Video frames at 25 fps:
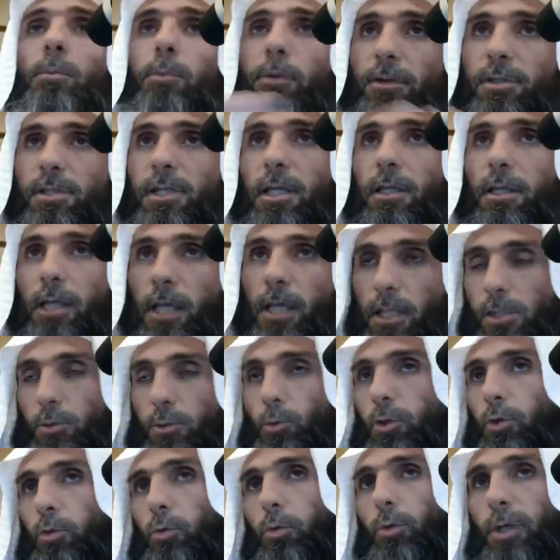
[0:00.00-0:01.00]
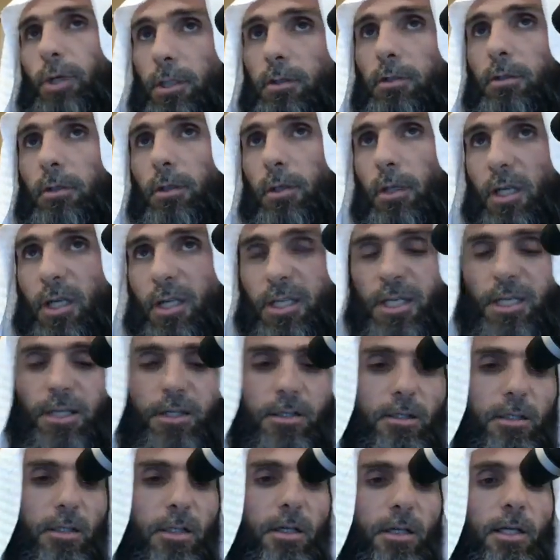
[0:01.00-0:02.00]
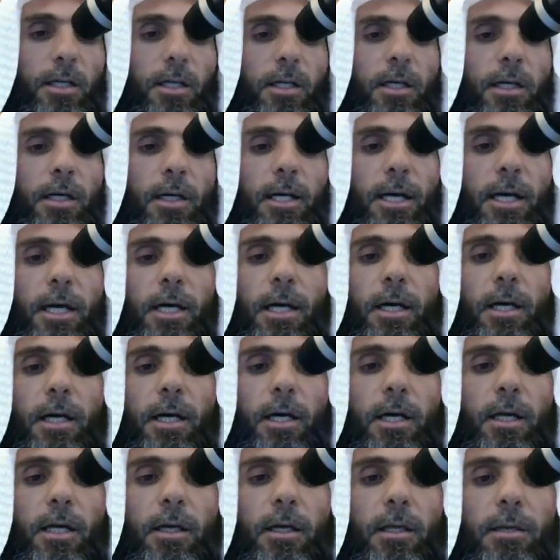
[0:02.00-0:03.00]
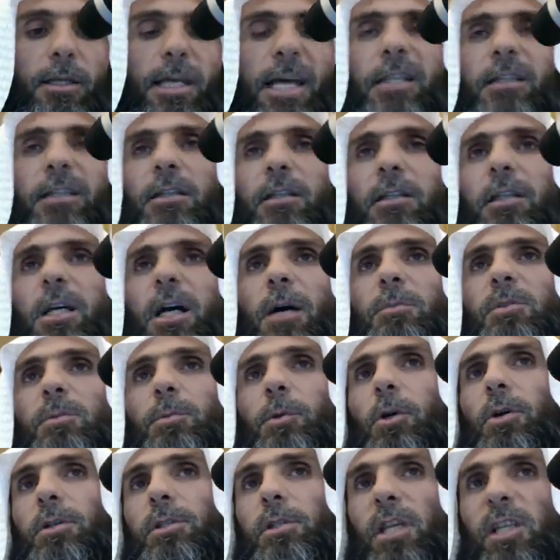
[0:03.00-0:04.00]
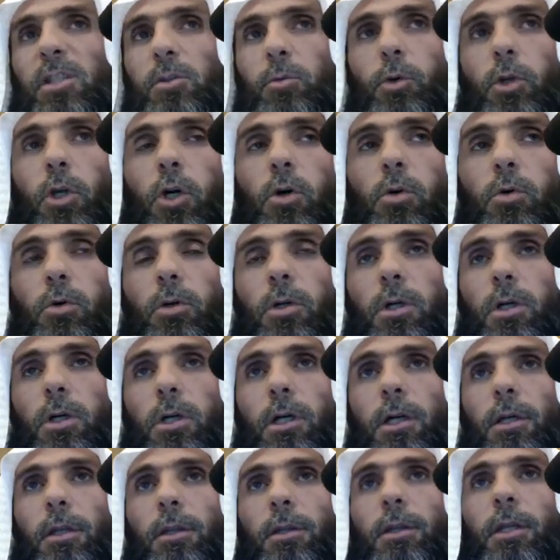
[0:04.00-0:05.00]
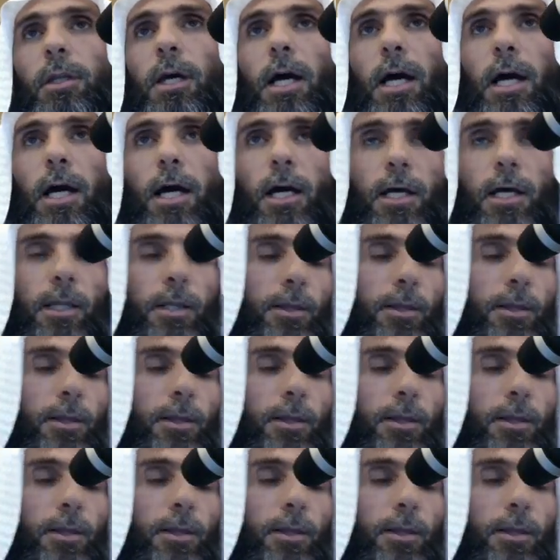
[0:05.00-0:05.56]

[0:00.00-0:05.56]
in both sides, as we do it here. That it comes because, as we know, the